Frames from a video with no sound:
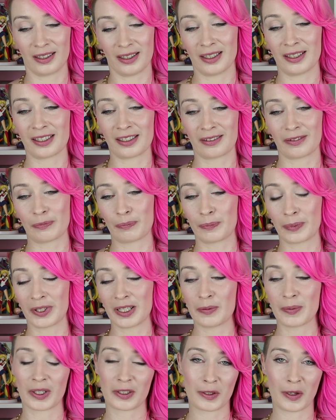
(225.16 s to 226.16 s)
is
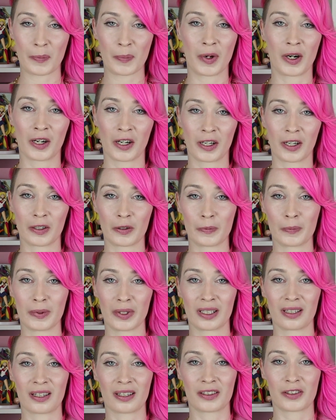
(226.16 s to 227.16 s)
pretty much on par
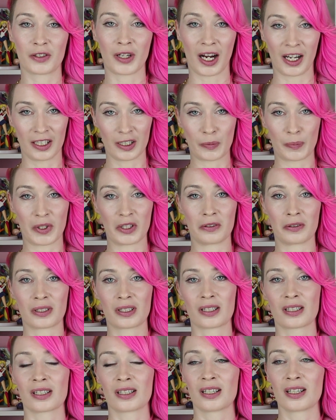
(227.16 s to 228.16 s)
with child
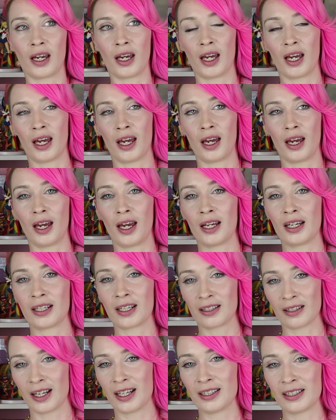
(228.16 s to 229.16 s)
abuse. And
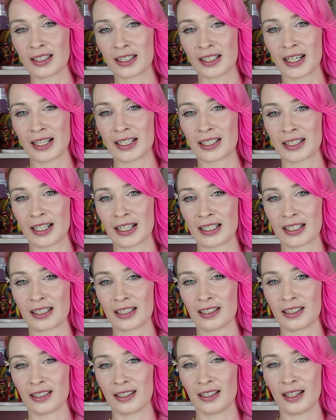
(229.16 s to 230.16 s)
in, in this case, I guess
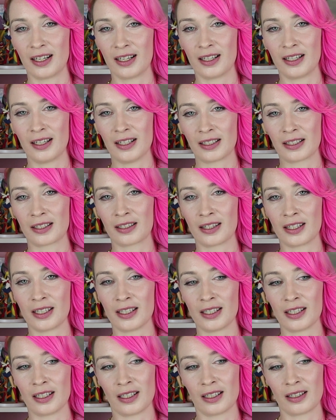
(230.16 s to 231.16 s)
it it's
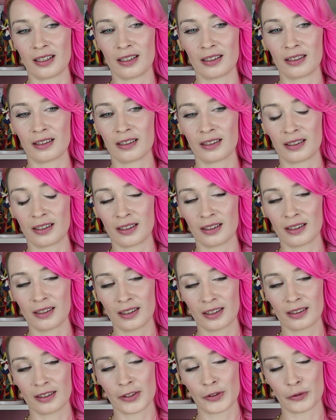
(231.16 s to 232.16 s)
the
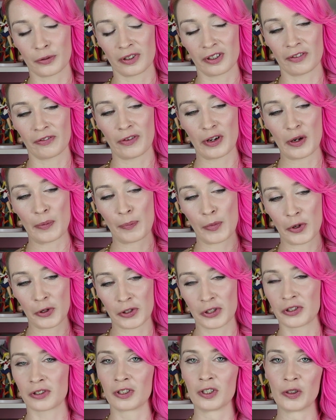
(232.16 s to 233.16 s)
sort of
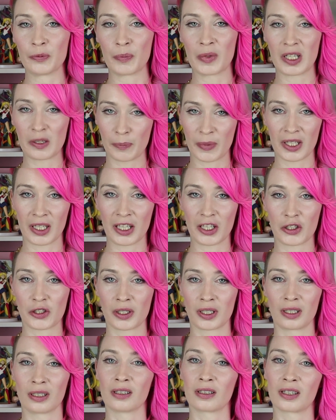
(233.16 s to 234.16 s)
emotional
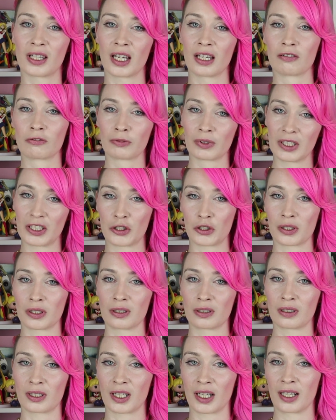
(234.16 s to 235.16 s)
manipulation that
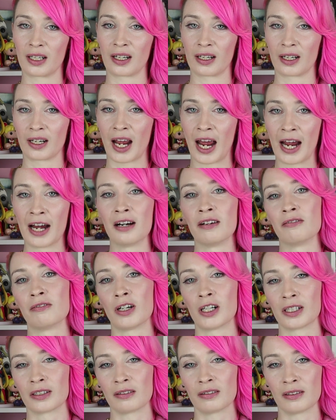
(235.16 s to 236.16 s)
religion can have
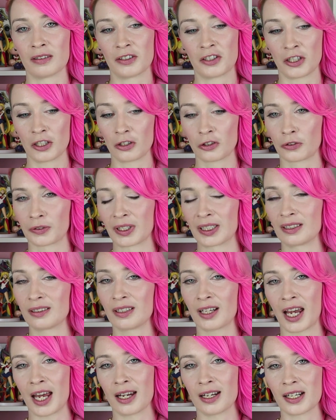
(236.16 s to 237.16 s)
on
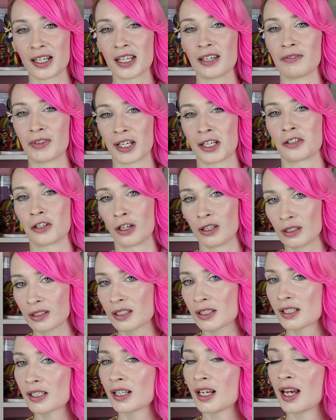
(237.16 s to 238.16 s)
children and even
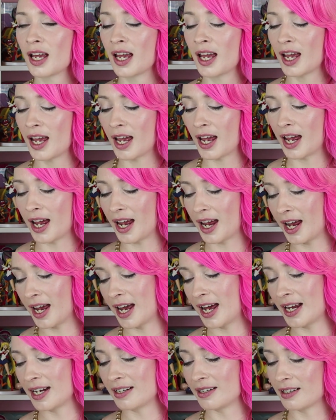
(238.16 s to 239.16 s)
adults.
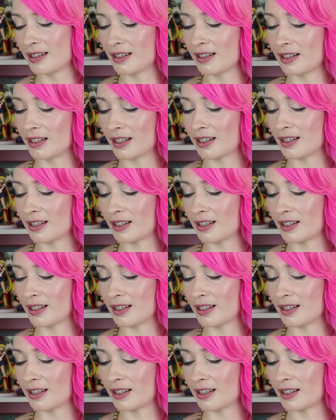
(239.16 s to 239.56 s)
And